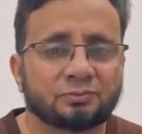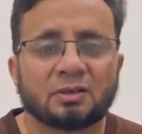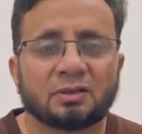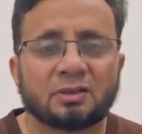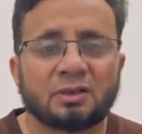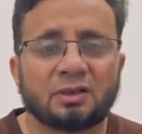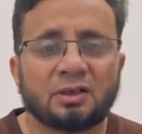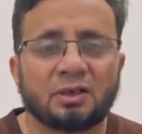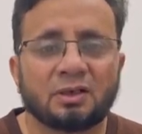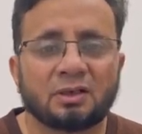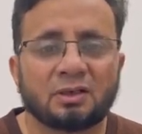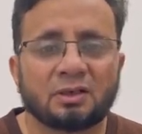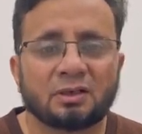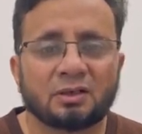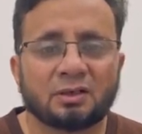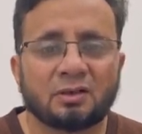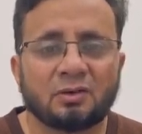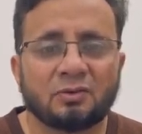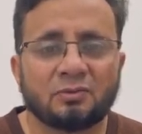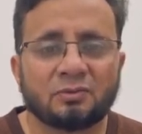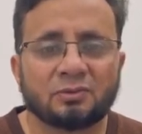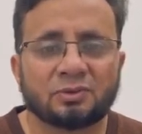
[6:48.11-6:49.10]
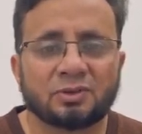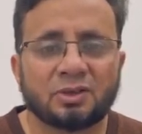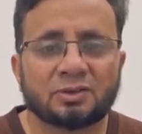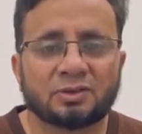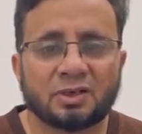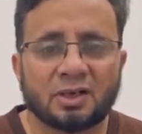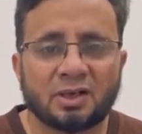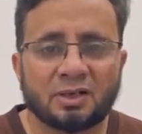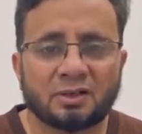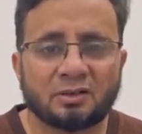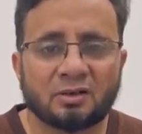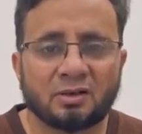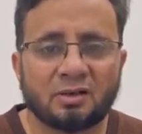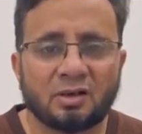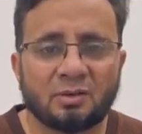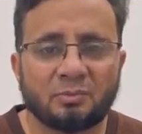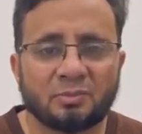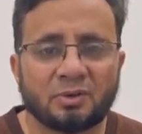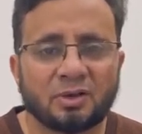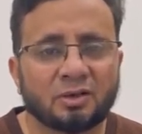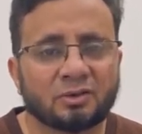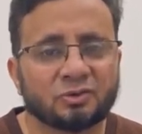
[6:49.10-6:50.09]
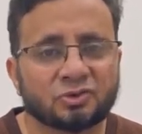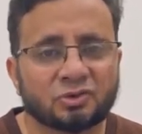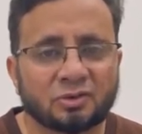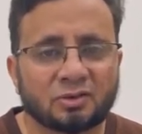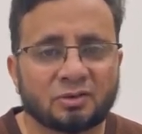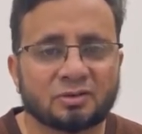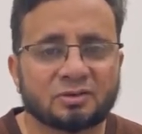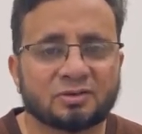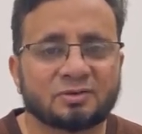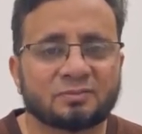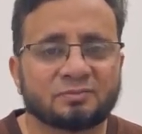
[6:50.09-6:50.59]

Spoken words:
or around the diagram or chart.